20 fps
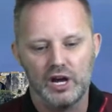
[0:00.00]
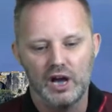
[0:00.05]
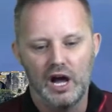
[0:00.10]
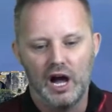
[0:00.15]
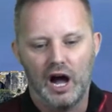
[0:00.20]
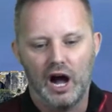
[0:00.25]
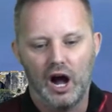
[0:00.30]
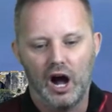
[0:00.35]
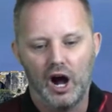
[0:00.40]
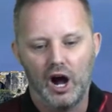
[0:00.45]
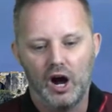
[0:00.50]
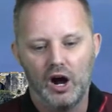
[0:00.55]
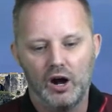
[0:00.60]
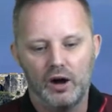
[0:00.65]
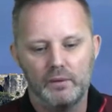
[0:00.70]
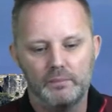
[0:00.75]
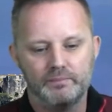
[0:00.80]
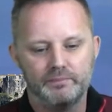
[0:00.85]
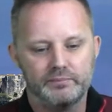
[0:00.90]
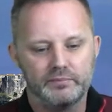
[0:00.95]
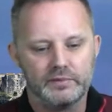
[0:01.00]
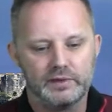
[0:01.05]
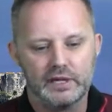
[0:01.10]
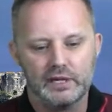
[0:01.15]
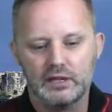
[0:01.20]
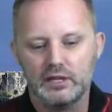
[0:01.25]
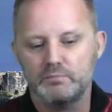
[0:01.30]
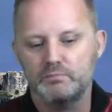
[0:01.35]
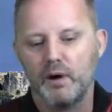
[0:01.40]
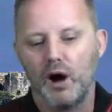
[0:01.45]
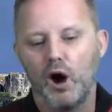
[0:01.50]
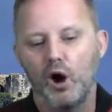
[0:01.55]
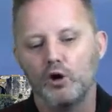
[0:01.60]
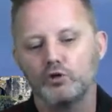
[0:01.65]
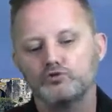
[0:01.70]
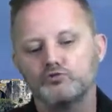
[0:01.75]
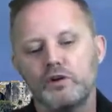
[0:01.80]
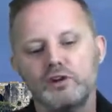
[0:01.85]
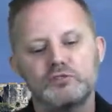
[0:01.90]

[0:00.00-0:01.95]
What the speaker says: The bars,